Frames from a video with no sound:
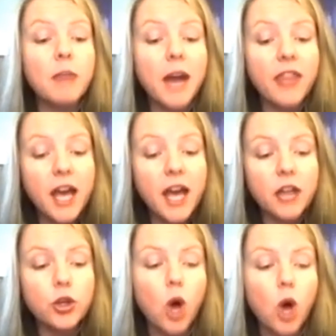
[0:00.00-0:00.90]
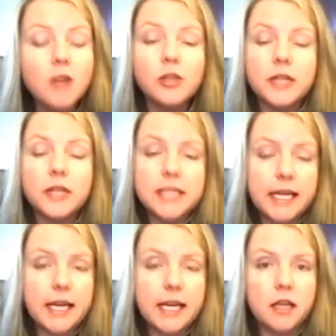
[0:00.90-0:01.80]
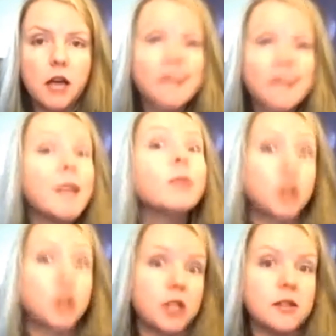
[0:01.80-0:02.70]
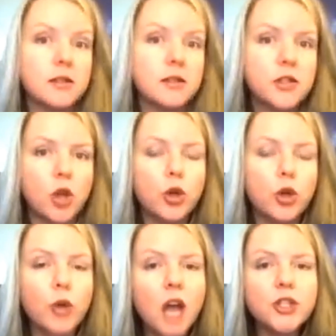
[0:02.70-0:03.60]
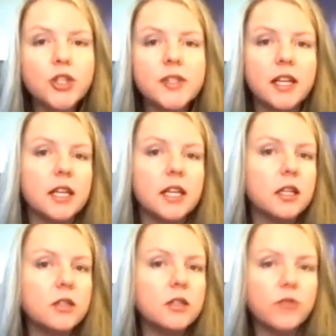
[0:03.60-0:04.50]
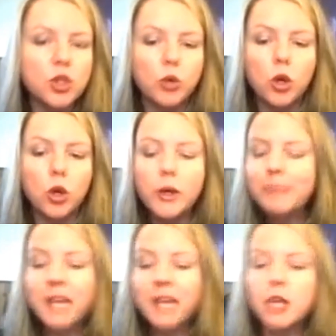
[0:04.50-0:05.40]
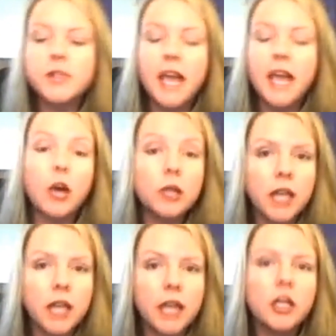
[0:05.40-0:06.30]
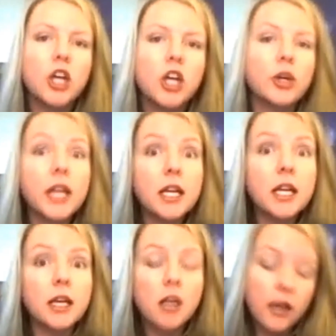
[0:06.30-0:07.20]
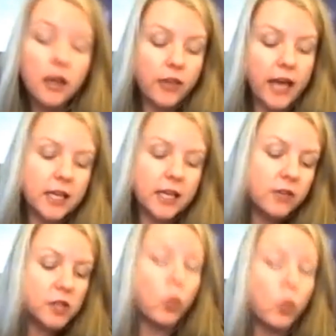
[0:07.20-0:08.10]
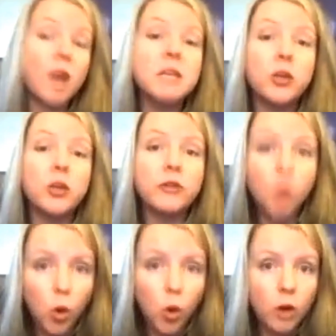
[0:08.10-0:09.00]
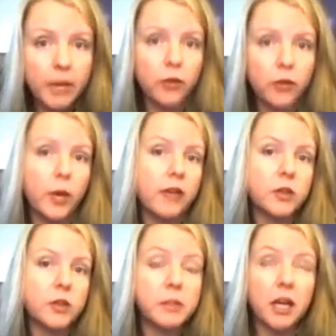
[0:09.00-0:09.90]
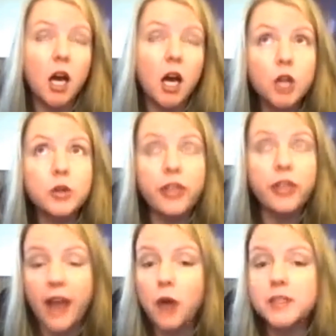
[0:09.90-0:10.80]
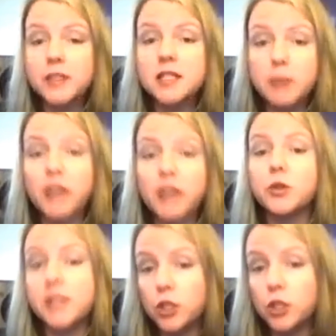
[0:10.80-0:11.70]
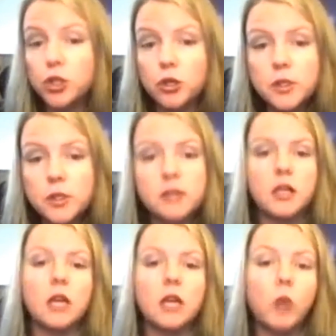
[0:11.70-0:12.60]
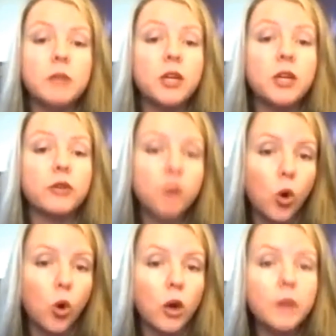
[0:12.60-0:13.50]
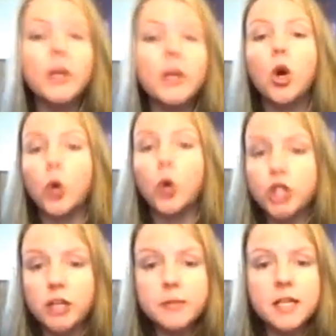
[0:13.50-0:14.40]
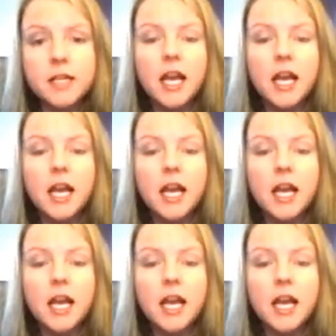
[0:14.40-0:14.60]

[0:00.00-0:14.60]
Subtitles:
by then you're also then getting assemblages. So you're not just getting an individual, here's kaolinite, you're getting that in this 1 meter of core, by the way, there's about 100,000 spectral signatures in 1 meter of core or chips.